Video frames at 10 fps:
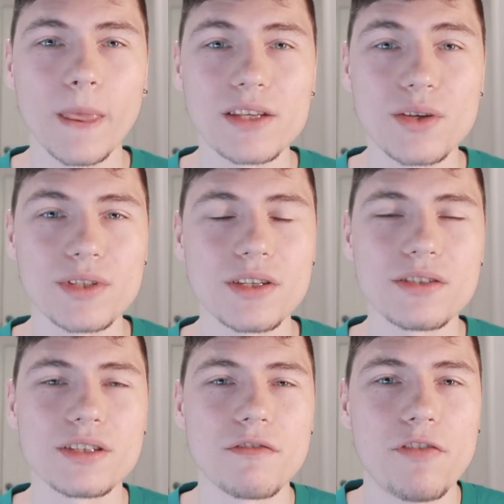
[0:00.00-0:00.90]
So this
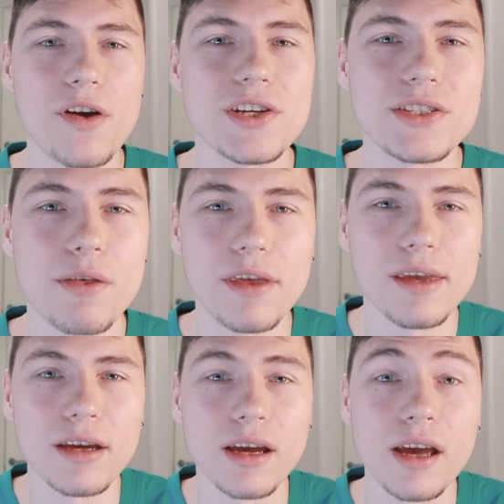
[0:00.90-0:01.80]
is the first
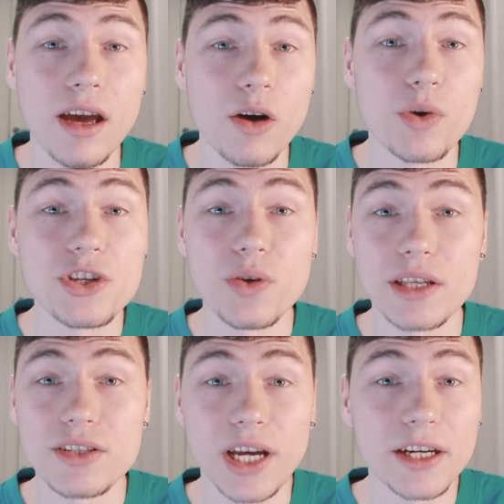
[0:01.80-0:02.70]
thing which you
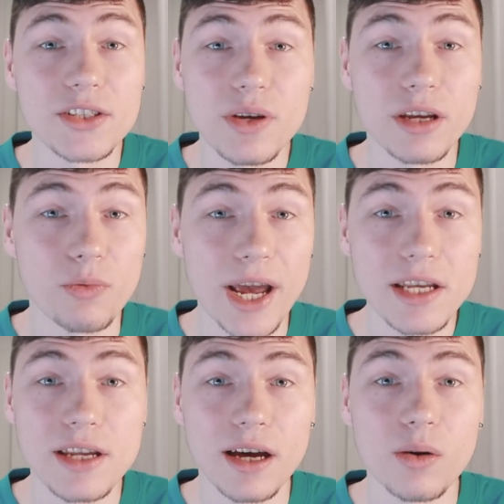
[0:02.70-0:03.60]
can start doing
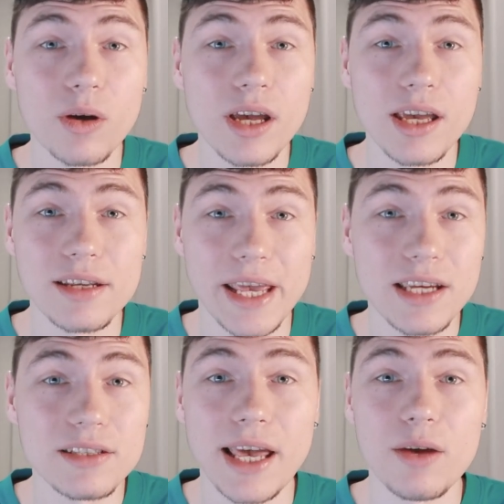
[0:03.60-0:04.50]
right now,
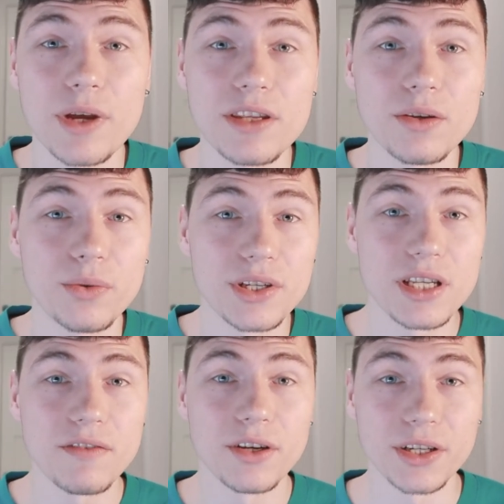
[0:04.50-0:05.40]
next time when you
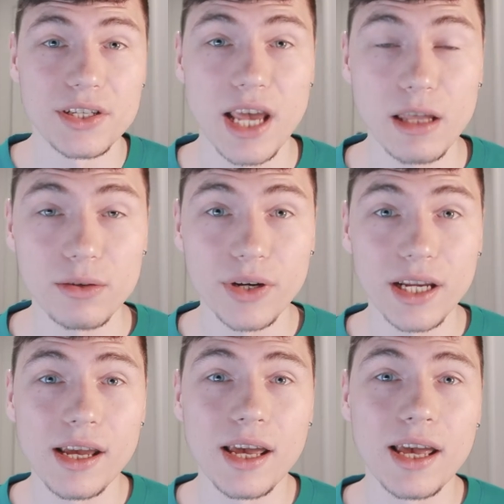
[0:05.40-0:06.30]
receive your salary,